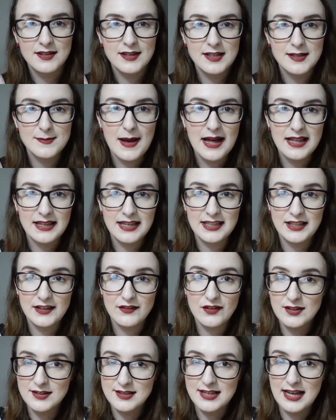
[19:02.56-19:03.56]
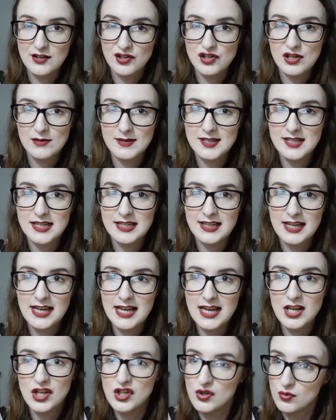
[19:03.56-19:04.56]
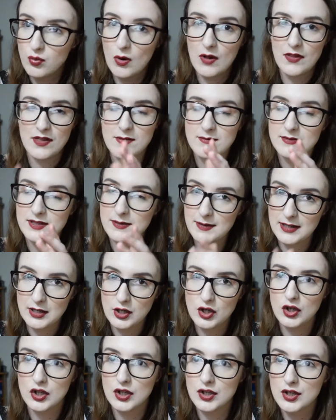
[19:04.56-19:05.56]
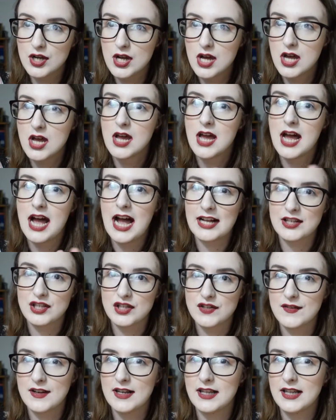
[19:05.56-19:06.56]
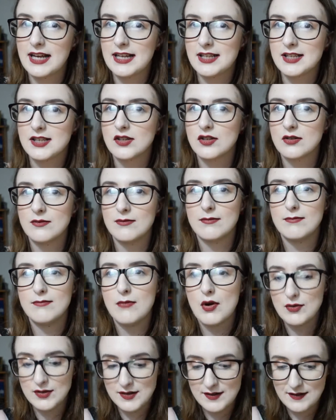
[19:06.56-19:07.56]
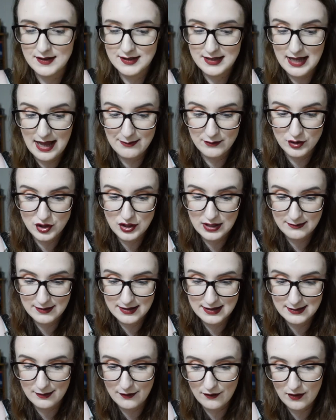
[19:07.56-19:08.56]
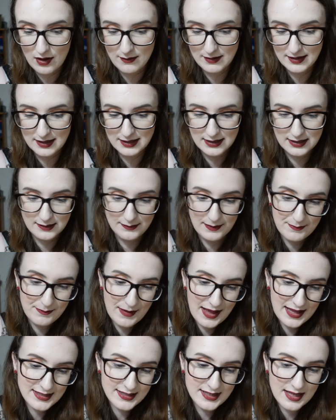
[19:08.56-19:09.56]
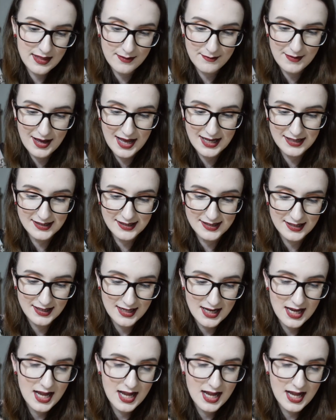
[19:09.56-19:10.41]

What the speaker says: on this palette and you've got 10 shimmers in here, you want them to be good. I just feel like most of the time the shimmers are performing a little bit better than the mattes.